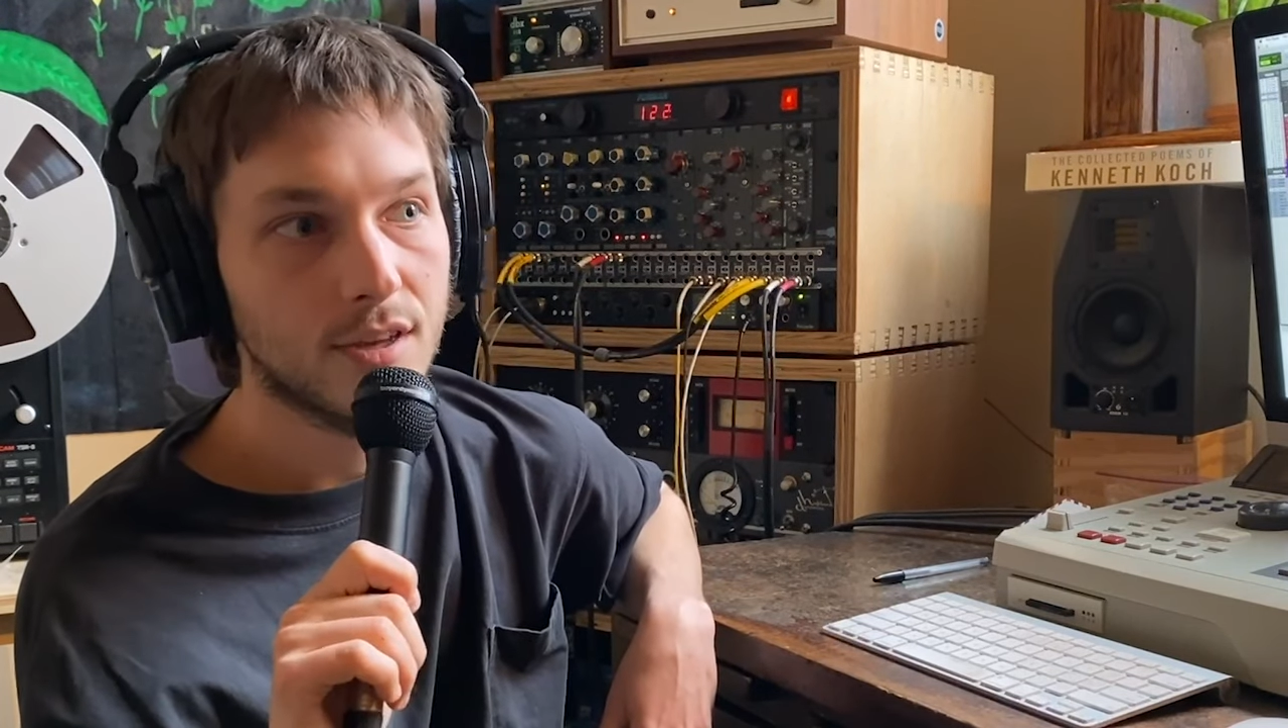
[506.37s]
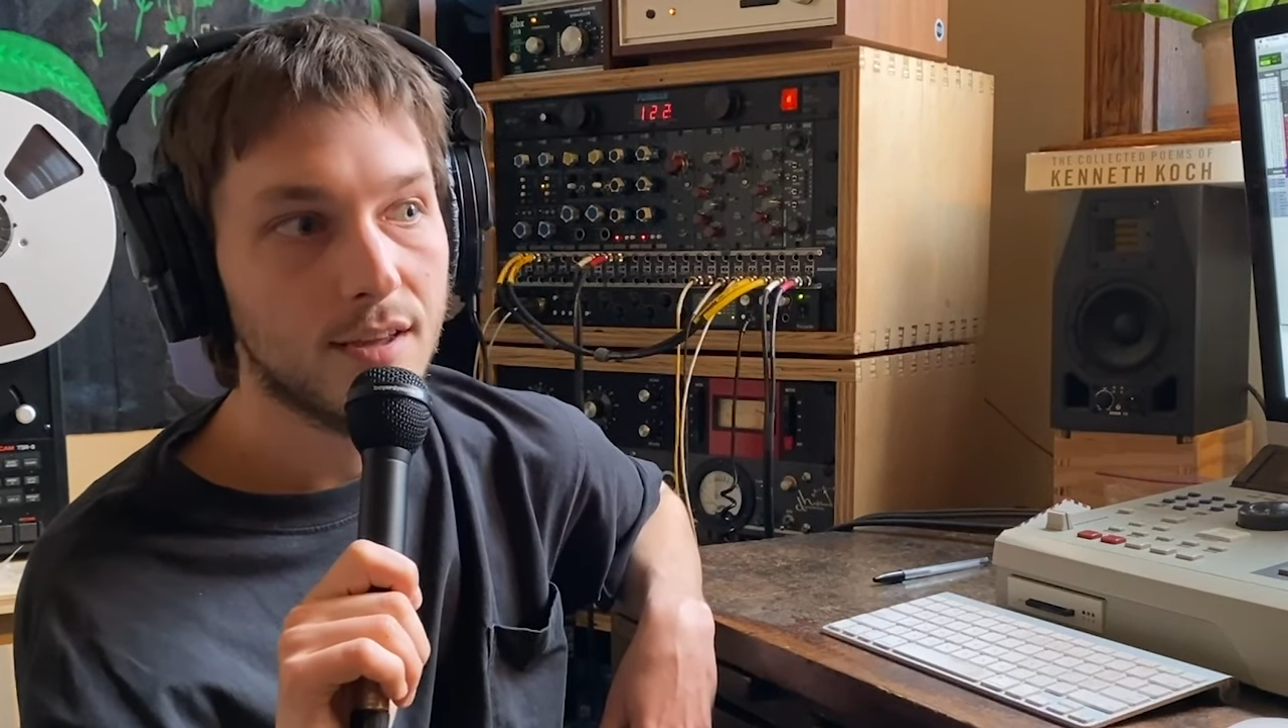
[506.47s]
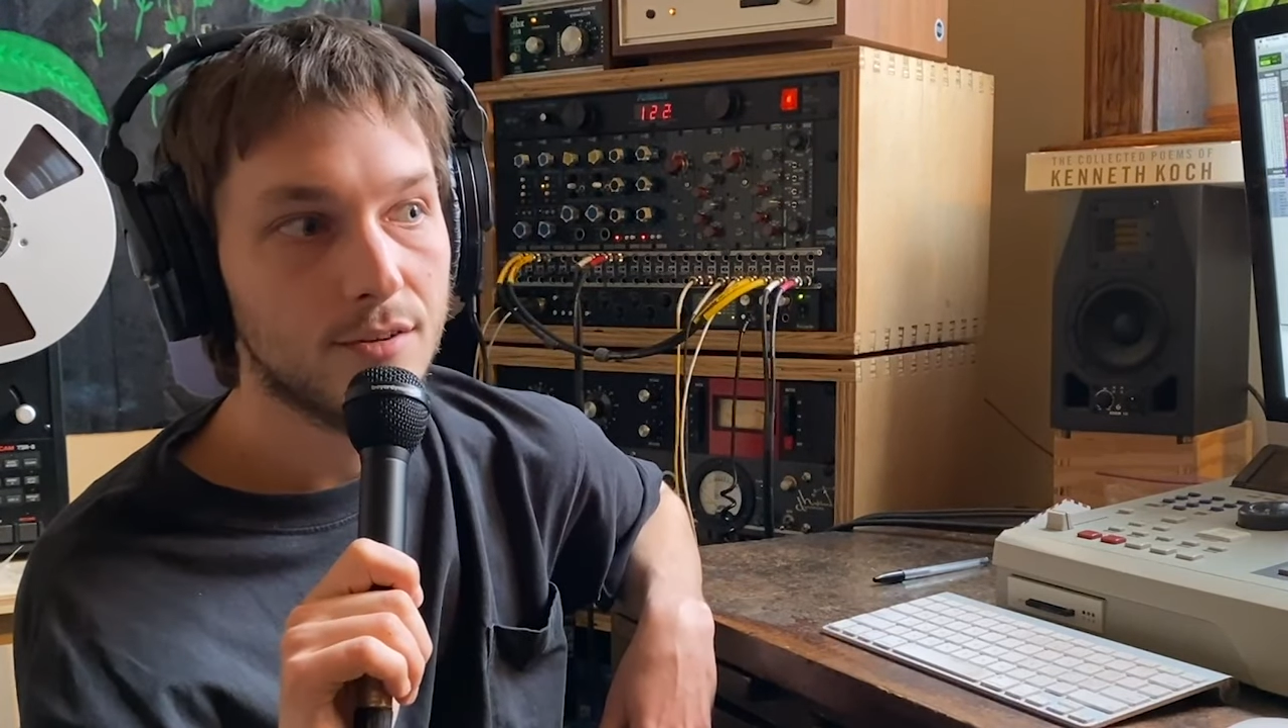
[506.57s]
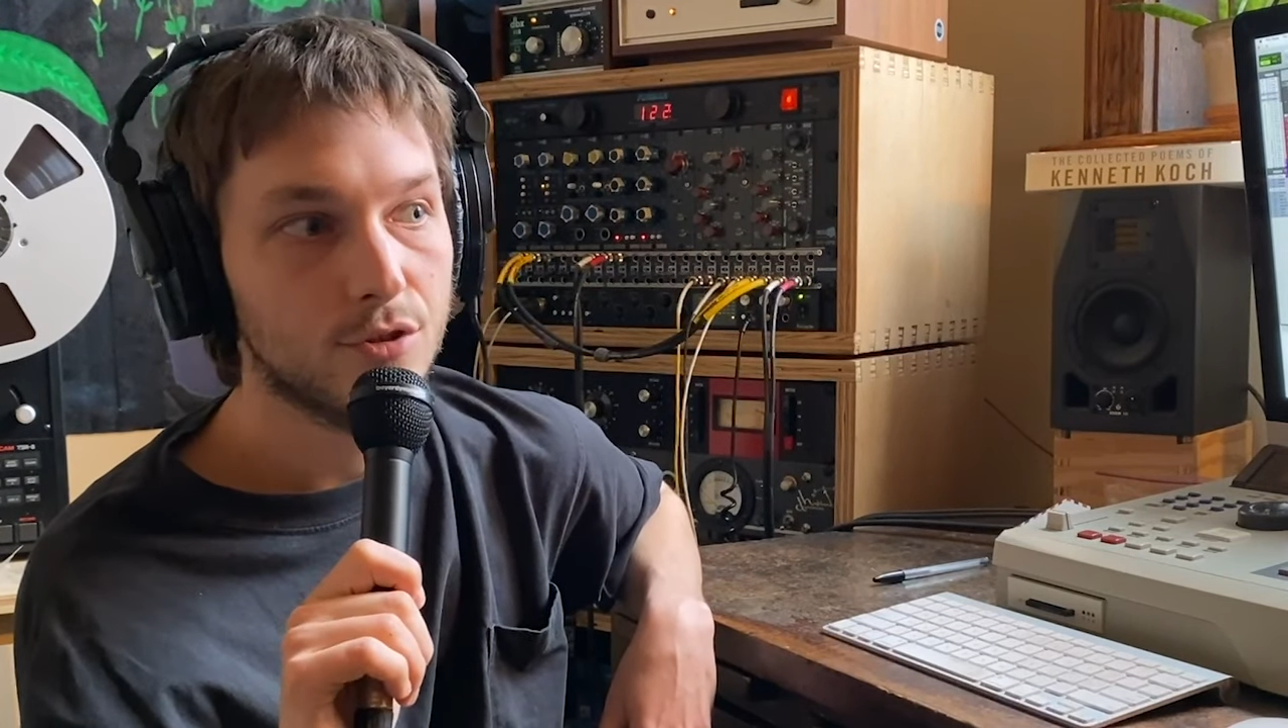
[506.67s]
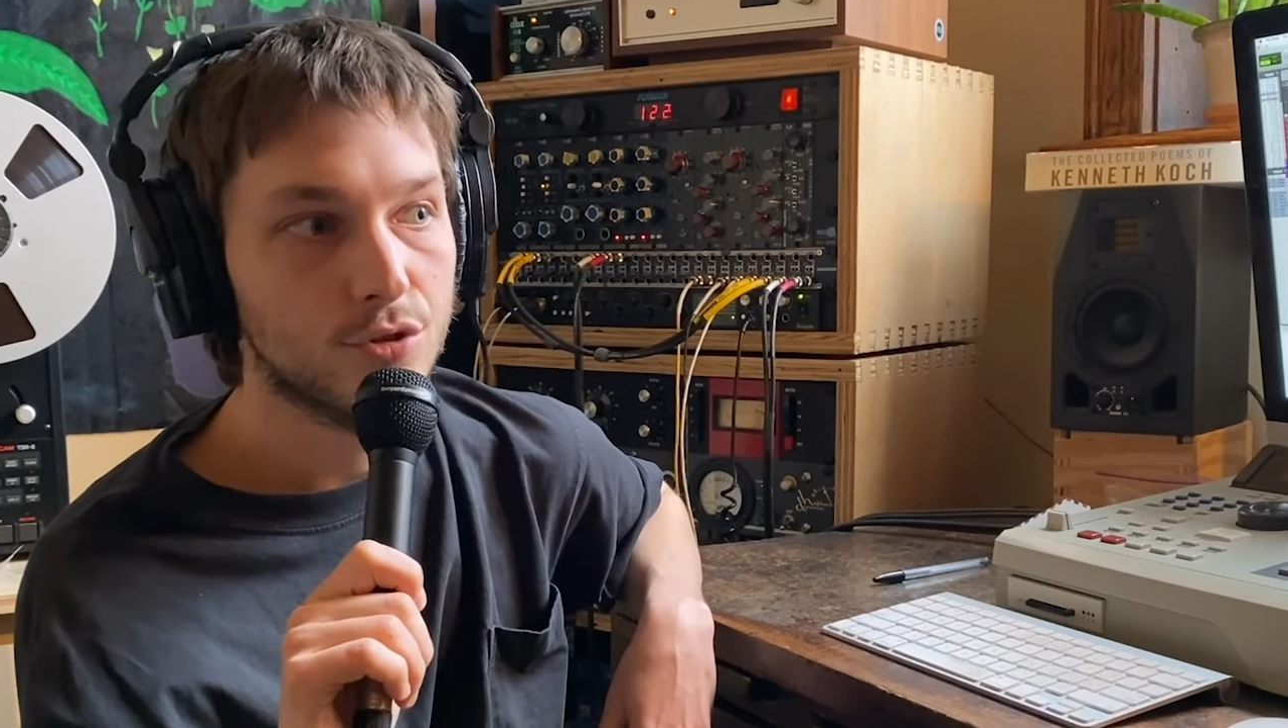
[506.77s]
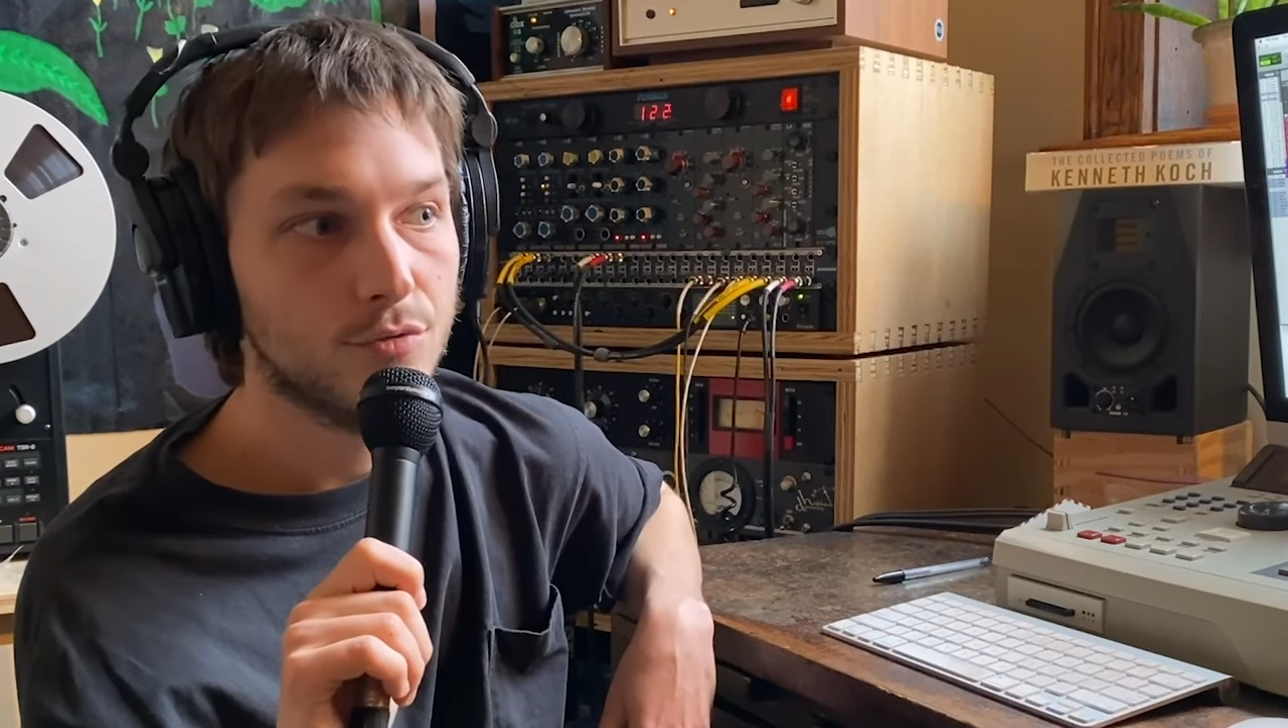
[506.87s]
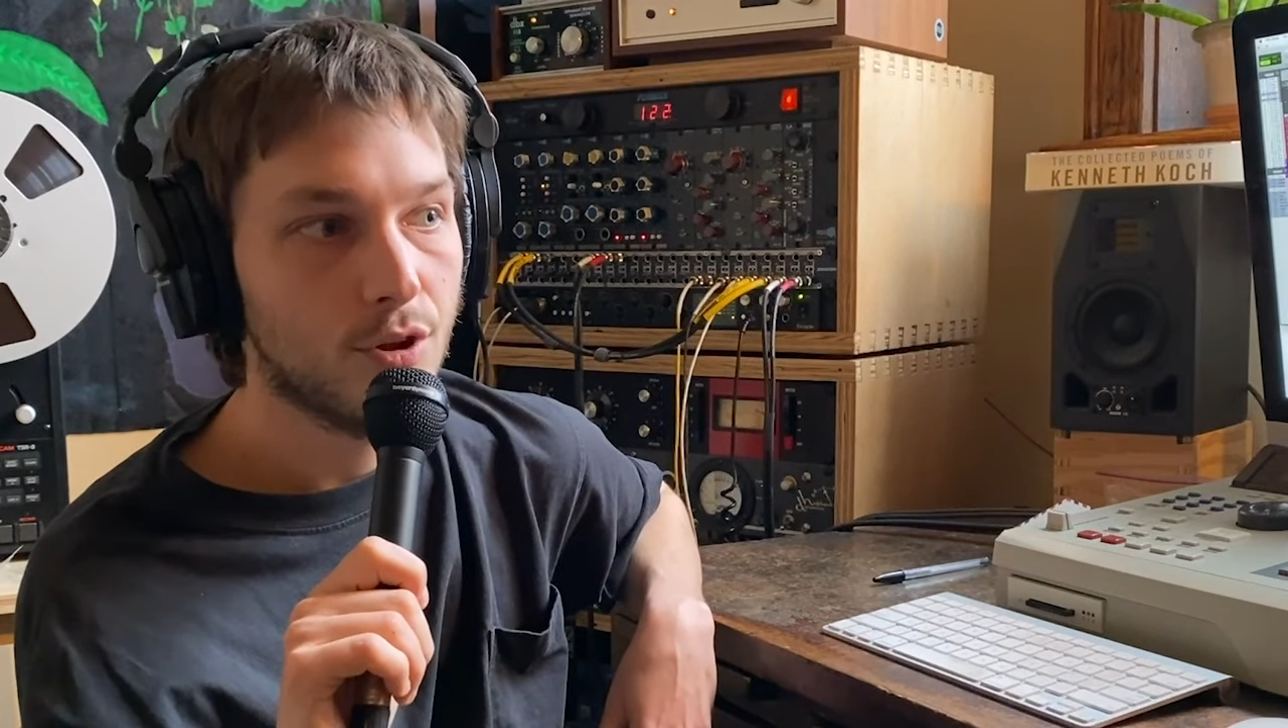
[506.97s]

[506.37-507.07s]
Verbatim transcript: and